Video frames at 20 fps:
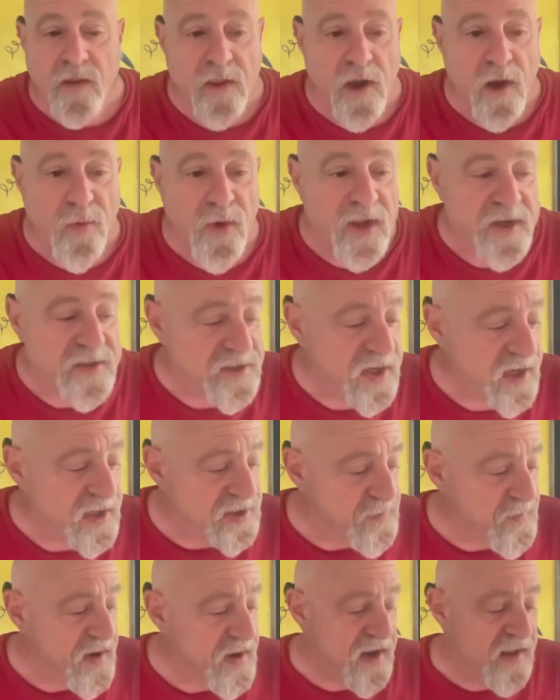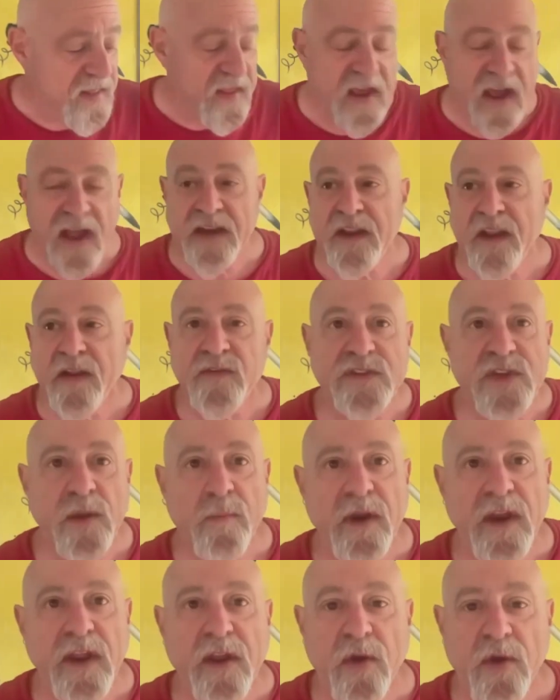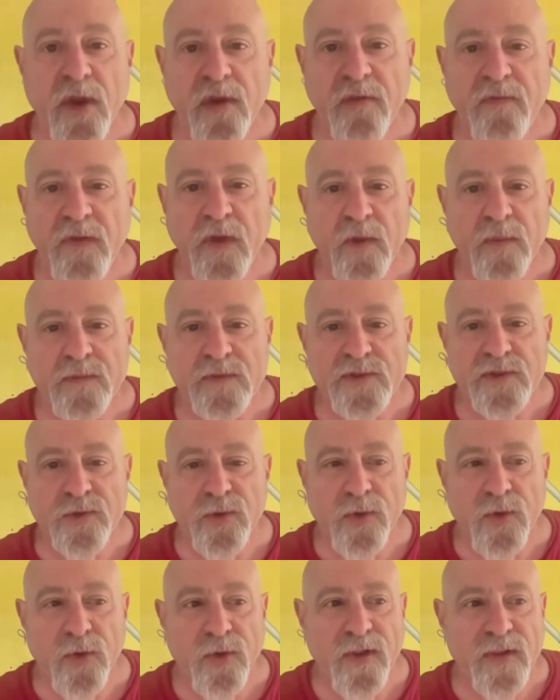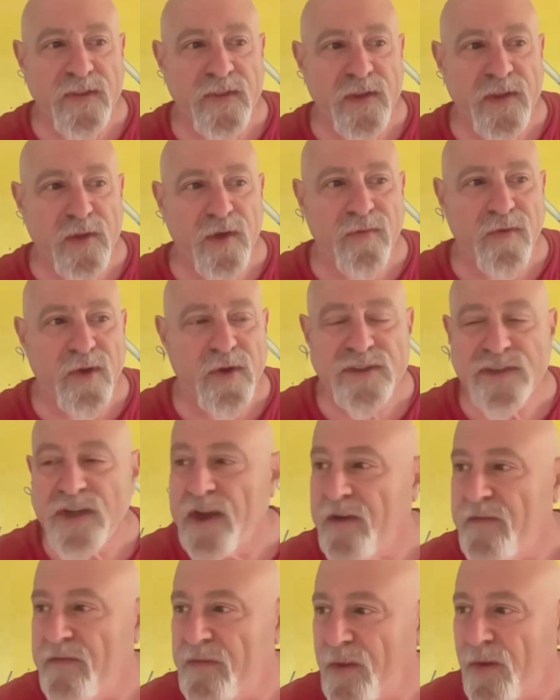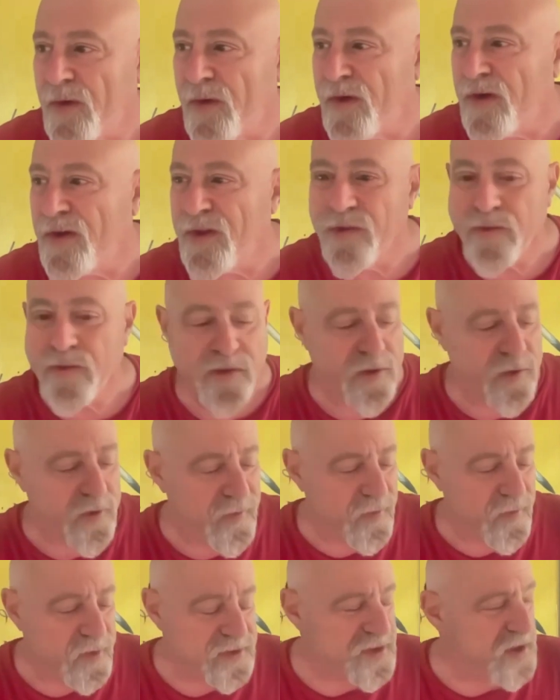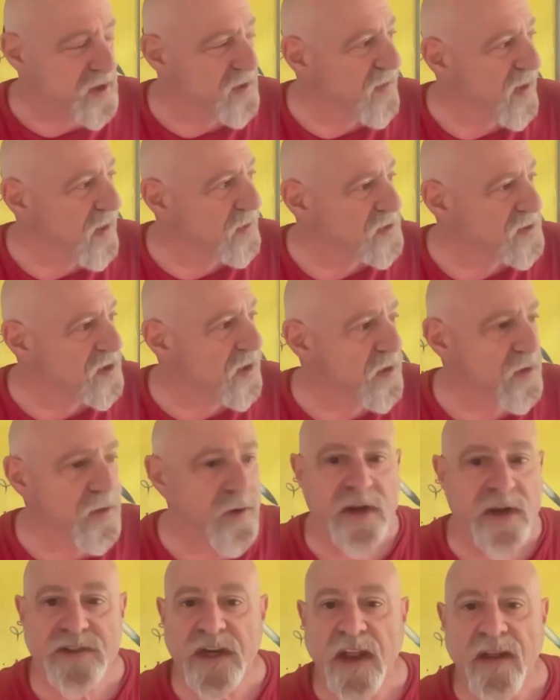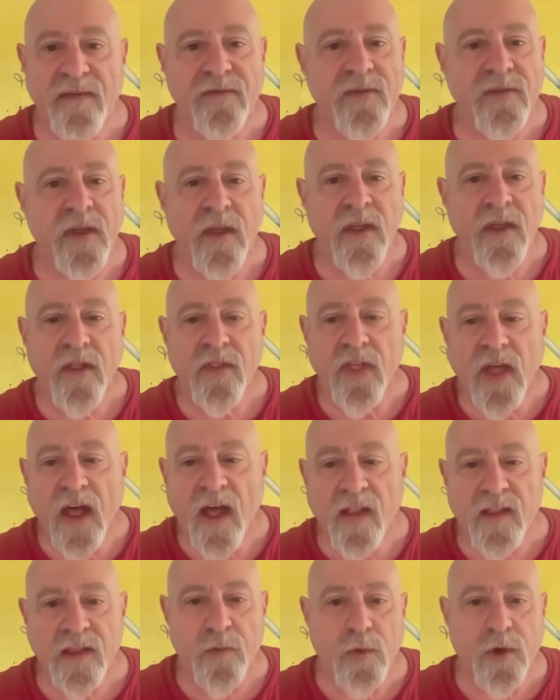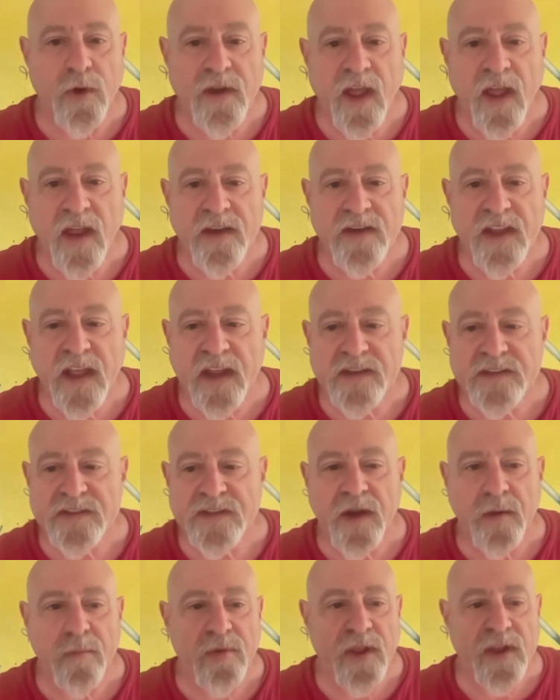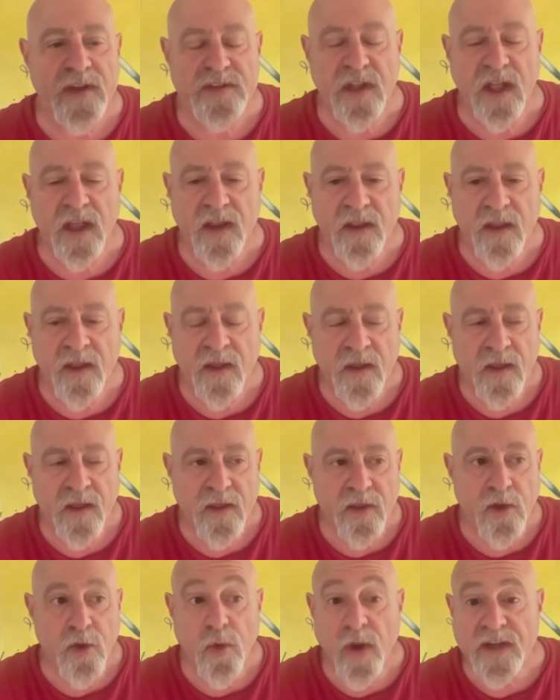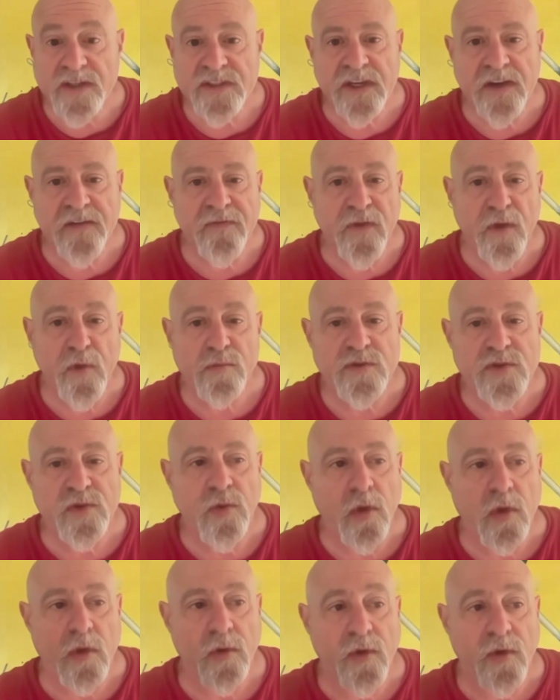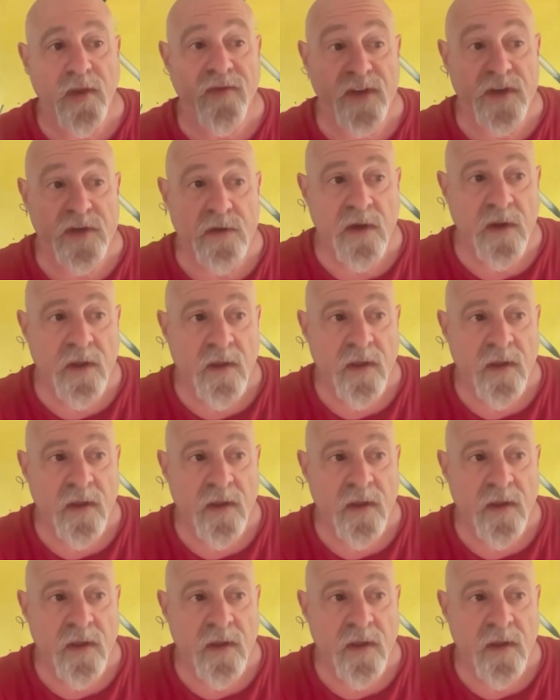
You know what excites me? The idea of somebody going to film school at the University of Florida, the University of Arizona, who doesn't have the Hollywood context that a place like USC Film School, or even,